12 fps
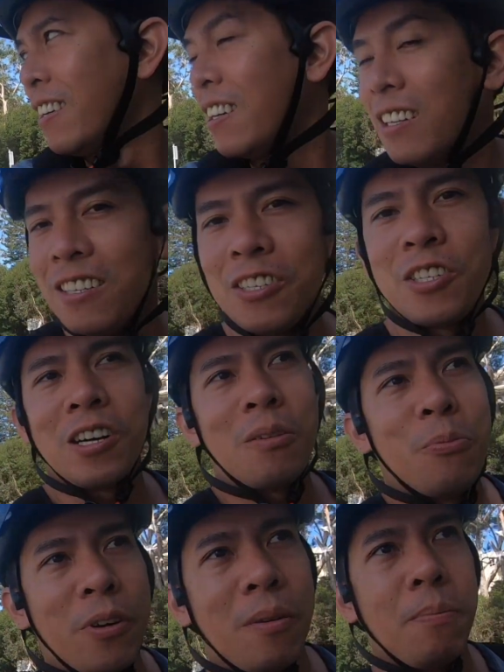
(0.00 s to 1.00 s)
in the
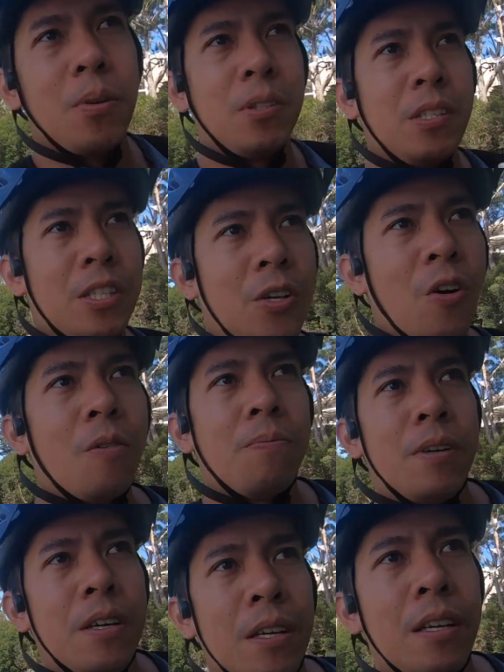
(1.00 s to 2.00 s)
shop where I bought this
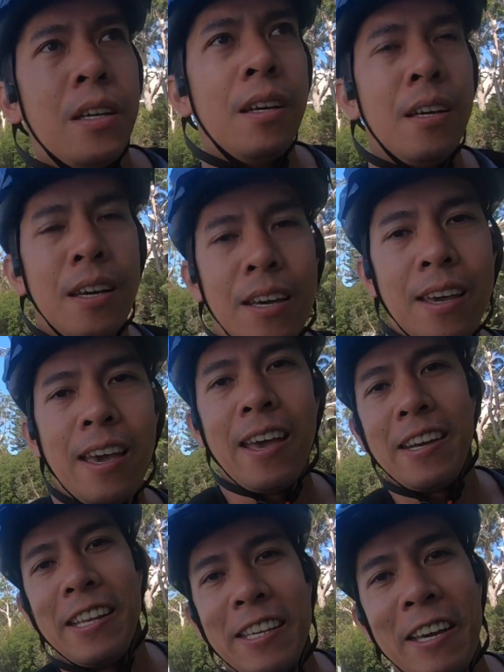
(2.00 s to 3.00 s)
coffee,
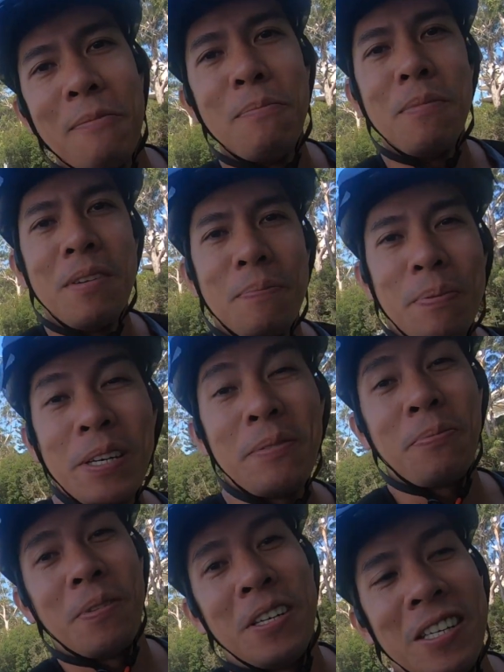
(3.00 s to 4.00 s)
they gave me free
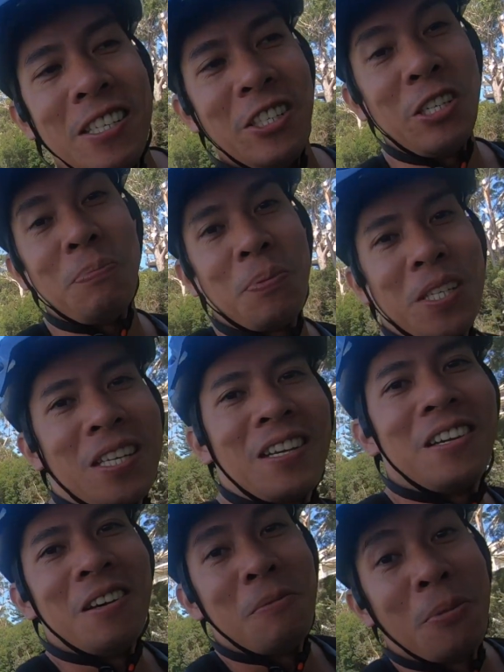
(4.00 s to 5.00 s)
chips,
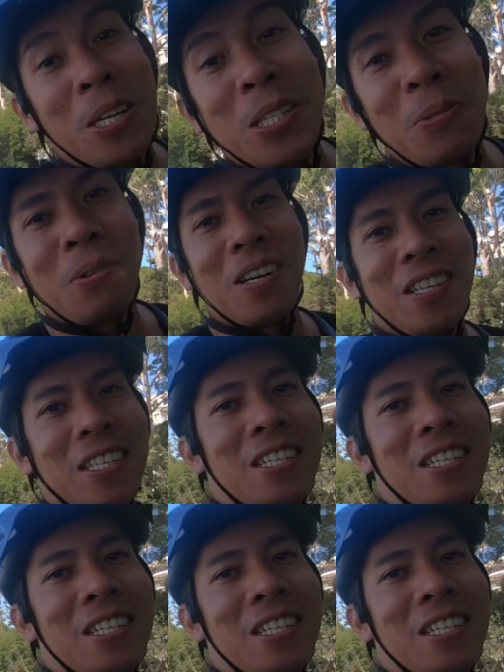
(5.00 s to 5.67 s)
french fries.